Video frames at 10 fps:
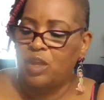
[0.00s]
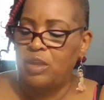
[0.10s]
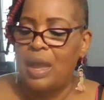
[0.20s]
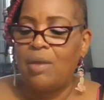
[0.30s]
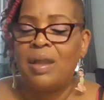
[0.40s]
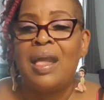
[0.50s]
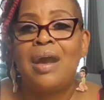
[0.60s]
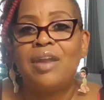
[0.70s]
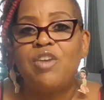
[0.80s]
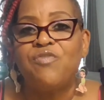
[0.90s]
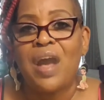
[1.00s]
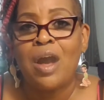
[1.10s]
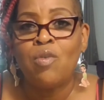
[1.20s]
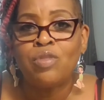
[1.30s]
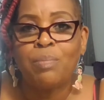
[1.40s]
Y'all, and how they
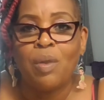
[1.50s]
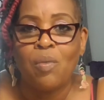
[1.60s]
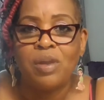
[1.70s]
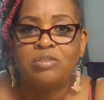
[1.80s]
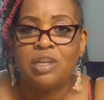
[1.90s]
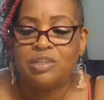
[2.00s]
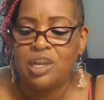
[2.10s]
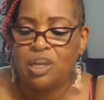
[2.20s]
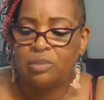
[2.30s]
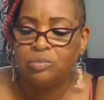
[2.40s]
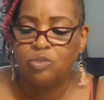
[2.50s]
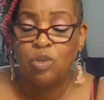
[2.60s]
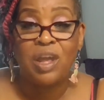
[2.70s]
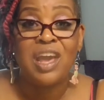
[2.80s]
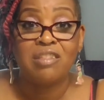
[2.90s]
found the boys that did it. You
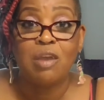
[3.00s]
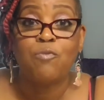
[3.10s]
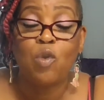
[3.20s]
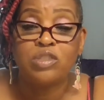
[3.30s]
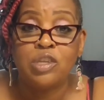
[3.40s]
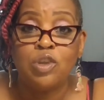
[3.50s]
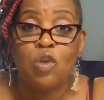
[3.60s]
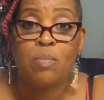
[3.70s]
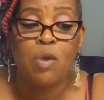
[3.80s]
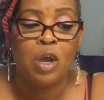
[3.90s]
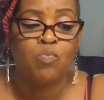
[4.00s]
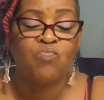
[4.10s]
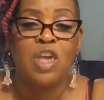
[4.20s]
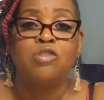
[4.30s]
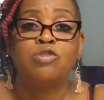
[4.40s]
know, they had that 14-year-old boy.
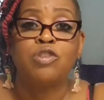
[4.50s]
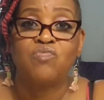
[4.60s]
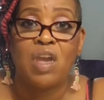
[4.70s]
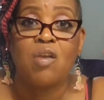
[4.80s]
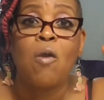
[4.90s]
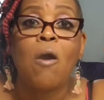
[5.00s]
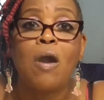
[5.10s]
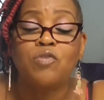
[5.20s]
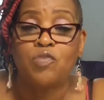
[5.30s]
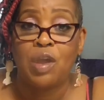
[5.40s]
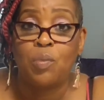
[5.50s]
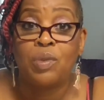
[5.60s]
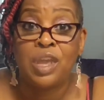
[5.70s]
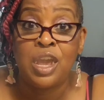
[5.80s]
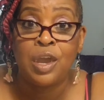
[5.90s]
They took that car that they
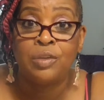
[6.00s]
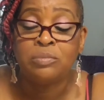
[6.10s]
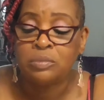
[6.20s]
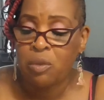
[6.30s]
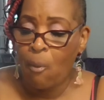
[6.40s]
were in